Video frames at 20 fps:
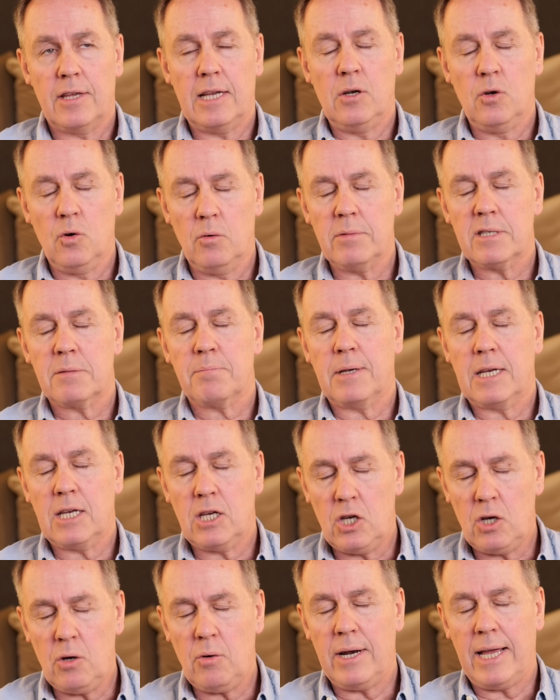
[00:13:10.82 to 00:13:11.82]
The enormous
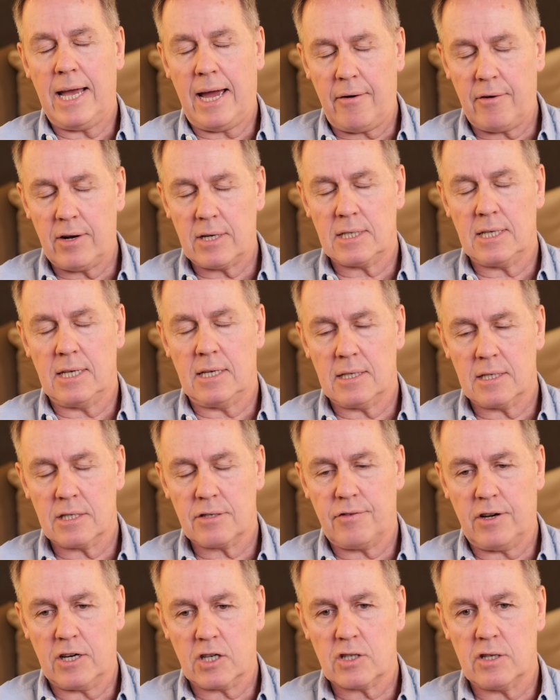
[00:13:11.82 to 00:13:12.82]
peculiarity and
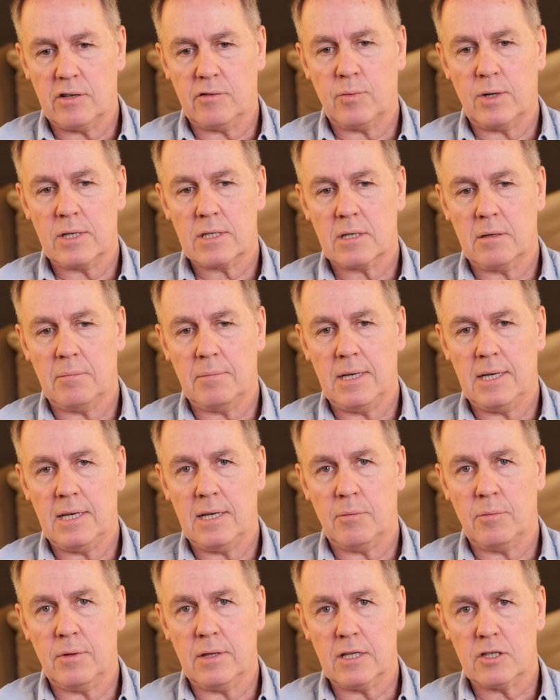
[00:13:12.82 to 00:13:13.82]
dysfunction of Western
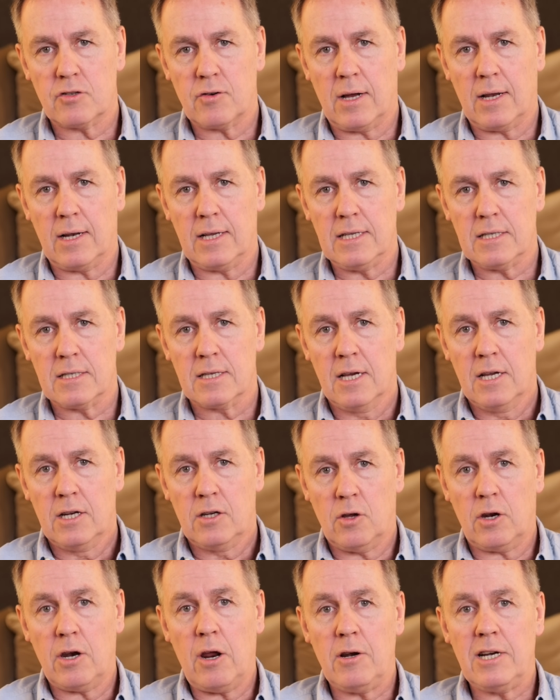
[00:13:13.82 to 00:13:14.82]
media with Israel is
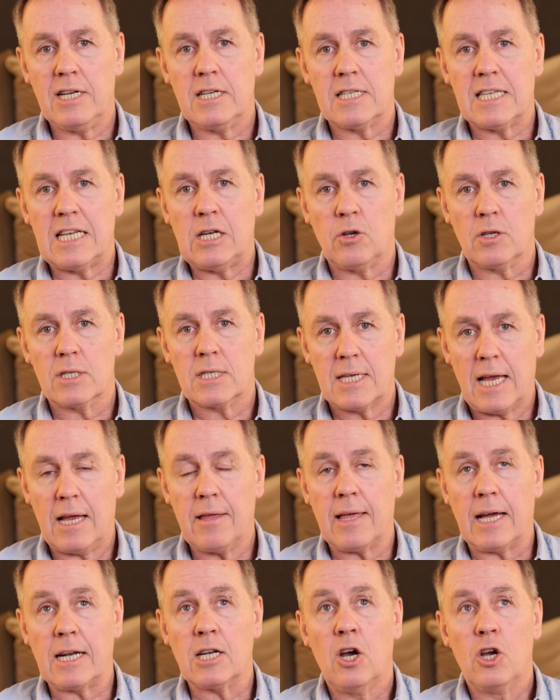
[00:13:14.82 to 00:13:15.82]
not only does it not say
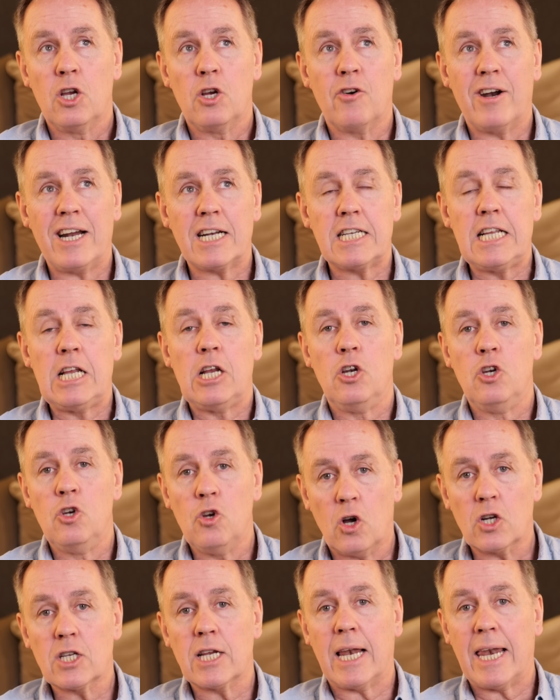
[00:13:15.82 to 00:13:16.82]
that, you're actually
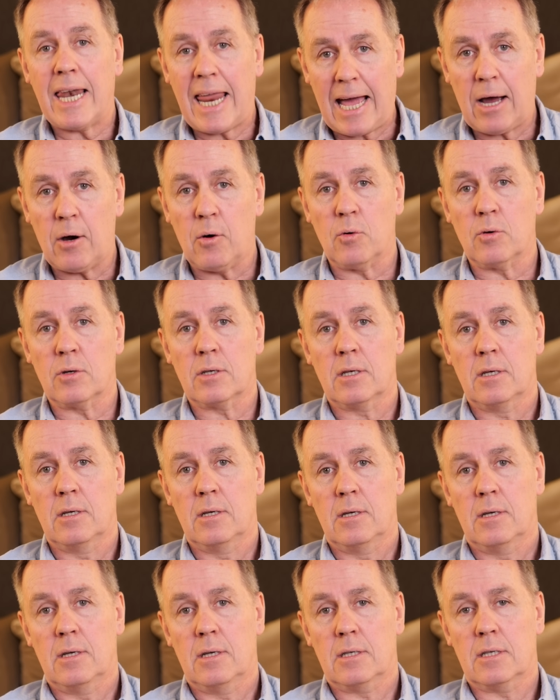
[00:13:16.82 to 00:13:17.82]
not allowed
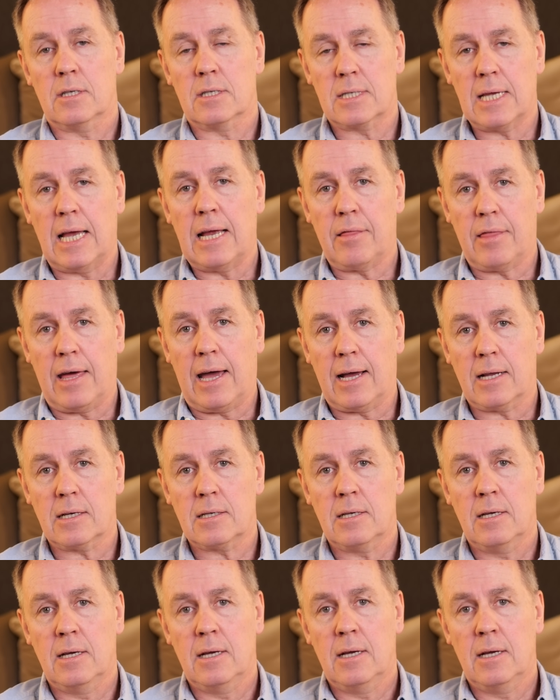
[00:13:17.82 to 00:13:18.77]
to say that.